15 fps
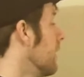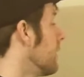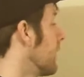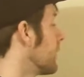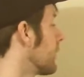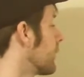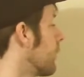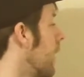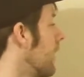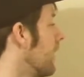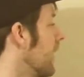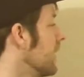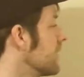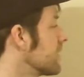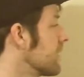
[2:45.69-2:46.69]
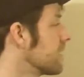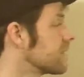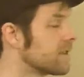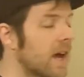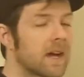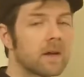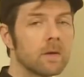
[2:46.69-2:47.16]
This is why the instant
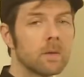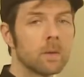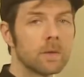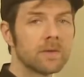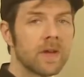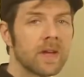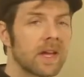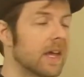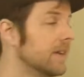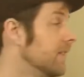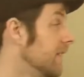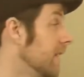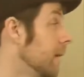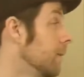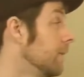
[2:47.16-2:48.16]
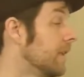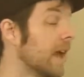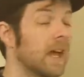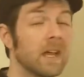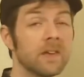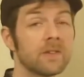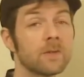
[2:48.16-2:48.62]
cycle will take ATM
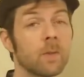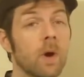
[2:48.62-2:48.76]
days,